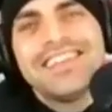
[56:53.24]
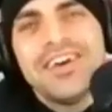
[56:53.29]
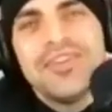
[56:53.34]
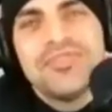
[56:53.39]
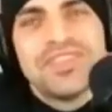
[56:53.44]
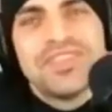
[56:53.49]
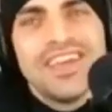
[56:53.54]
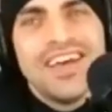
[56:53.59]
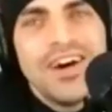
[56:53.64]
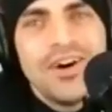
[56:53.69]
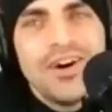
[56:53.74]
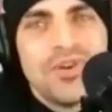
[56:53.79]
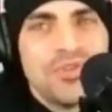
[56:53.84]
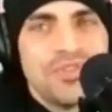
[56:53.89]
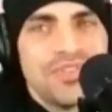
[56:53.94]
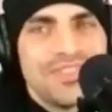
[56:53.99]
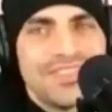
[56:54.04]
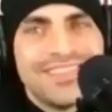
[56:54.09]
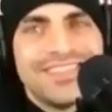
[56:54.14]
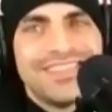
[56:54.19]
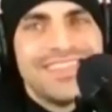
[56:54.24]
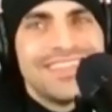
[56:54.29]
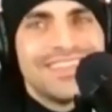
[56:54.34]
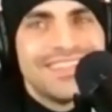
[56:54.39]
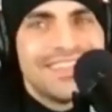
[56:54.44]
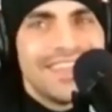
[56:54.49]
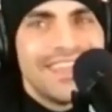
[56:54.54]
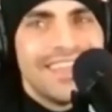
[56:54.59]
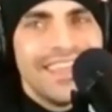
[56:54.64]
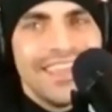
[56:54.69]
how did
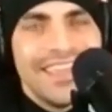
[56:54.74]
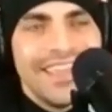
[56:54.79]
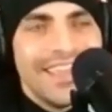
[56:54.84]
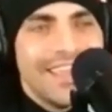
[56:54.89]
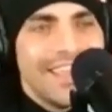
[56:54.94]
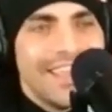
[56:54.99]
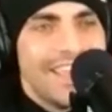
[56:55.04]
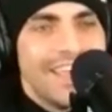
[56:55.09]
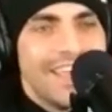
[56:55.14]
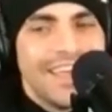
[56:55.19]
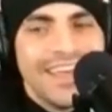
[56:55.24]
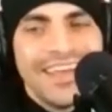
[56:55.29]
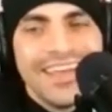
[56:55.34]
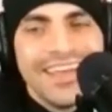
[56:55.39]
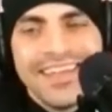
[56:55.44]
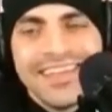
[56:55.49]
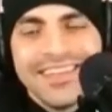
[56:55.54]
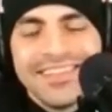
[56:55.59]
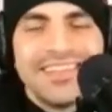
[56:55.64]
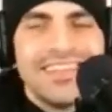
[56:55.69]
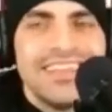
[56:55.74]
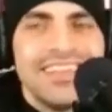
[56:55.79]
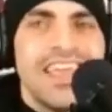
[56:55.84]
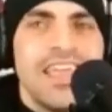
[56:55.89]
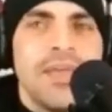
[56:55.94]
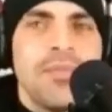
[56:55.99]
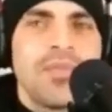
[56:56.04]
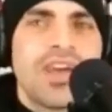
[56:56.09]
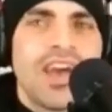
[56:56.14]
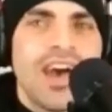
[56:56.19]
the
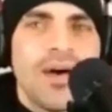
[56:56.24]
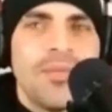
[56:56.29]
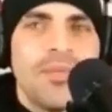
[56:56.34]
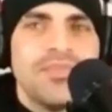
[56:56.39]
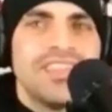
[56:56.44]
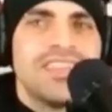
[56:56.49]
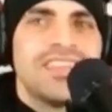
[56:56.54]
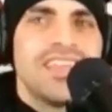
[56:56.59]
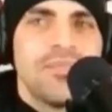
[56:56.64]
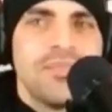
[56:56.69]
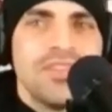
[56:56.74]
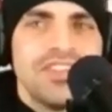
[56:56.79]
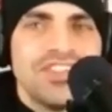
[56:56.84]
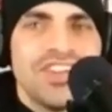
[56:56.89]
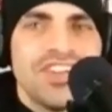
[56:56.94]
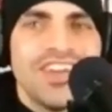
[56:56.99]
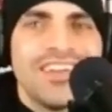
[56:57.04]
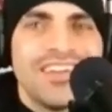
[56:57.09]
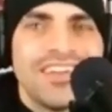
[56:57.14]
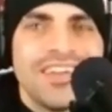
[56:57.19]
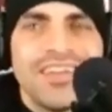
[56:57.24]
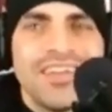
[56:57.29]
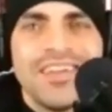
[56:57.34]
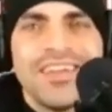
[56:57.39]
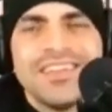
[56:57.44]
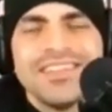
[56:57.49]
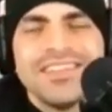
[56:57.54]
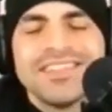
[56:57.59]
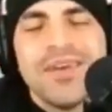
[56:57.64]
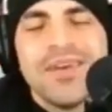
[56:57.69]
name come, the Damager?
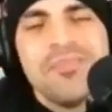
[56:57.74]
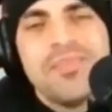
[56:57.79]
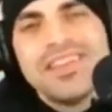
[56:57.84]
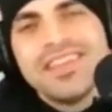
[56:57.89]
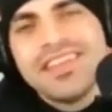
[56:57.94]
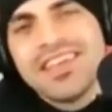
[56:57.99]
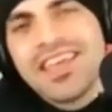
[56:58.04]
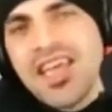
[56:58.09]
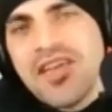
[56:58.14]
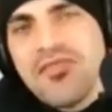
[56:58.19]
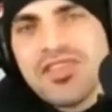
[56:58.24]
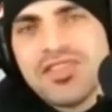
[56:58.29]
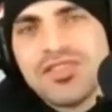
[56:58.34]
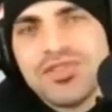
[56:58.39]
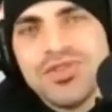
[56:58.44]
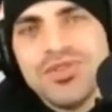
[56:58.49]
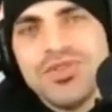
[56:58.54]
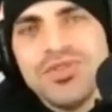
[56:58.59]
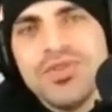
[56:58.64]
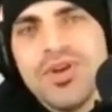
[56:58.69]
Somebody gave it to all us?